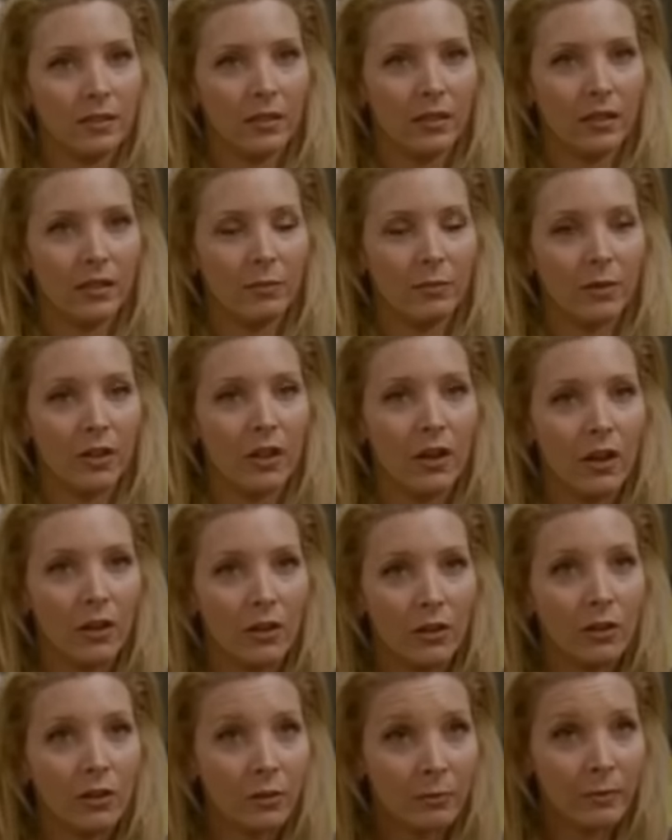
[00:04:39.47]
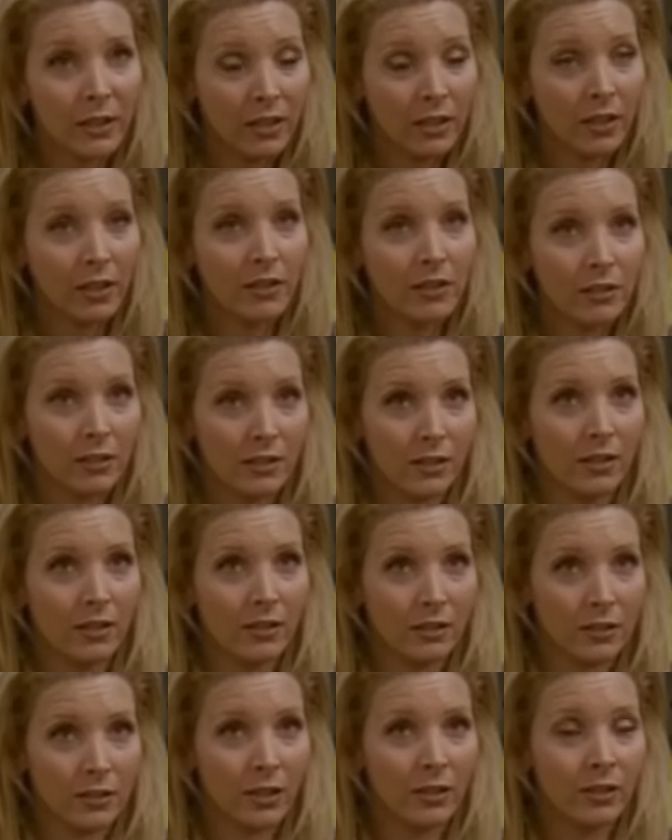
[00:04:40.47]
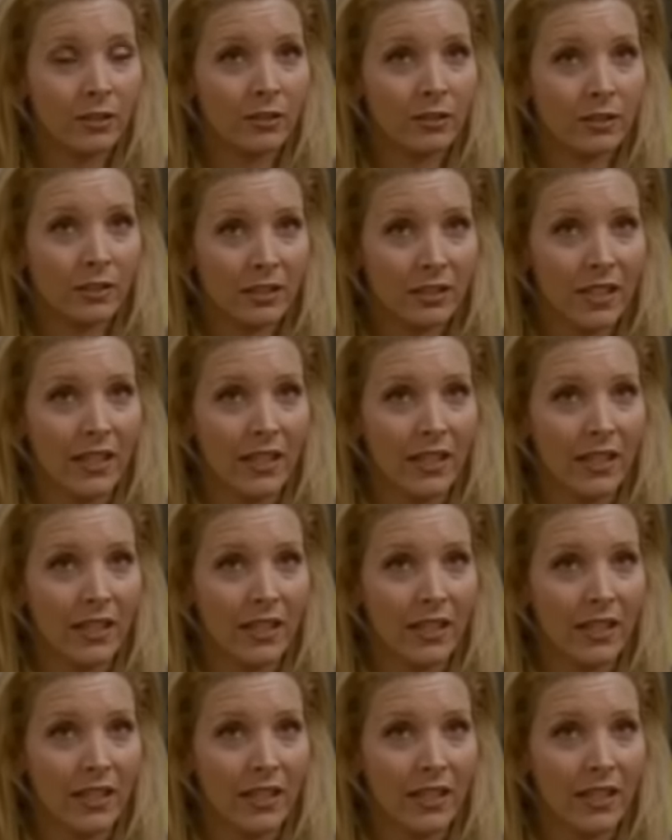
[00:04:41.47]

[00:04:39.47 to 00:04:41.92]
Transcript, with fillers: Um, hold me close, young Tony